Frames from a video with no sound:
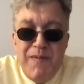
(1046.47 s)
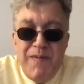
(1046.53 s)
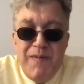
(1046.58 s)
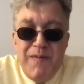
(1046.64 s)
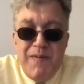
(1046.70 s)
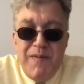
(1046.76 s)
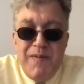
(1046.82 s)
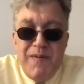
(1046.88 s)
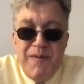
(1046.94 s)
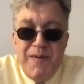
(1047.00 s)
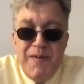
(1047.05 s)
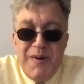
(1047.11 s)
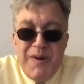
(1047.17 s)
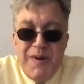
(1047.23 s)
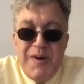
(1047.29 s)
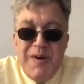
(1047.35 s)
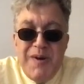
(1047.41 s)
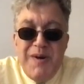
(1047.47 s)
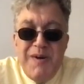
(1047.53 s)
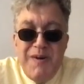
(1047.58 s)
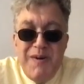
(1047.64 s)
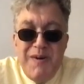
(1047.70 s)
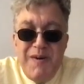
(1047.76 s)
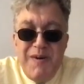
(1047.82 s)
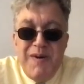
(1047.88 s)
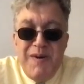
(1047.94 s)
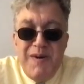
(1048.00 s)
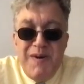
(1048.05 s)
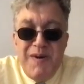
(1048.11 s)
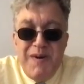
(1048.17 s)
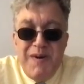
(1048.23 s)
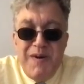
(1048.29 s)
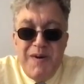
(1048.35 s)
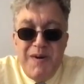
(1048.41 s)

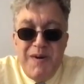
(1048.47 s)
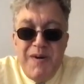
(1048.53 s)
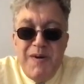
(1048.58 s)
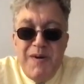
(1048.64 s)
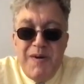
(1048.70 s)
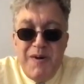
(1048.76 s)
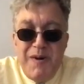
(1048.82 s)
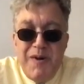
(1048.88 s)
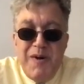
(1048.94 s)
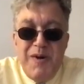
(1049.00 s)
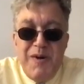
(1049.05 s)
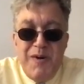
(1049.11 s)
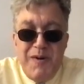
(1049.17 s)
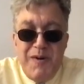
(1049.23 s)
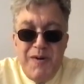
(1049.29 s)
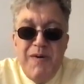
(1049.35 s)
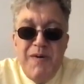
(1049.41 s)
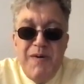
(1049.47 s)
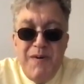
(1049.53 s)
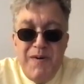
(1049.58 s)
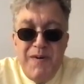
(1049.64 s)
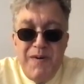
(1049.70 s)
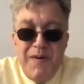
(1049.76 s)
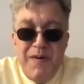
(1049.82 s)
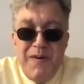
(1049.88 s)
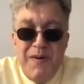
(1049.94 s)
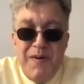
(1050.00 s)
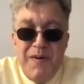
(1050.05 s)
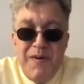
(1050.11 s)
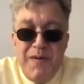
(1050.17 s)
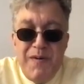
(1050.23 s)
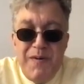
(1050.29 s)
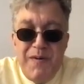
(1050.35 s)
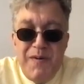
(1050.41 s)

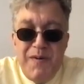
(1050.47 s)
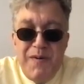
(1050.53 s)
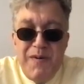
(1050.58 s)
The person shown says nothing.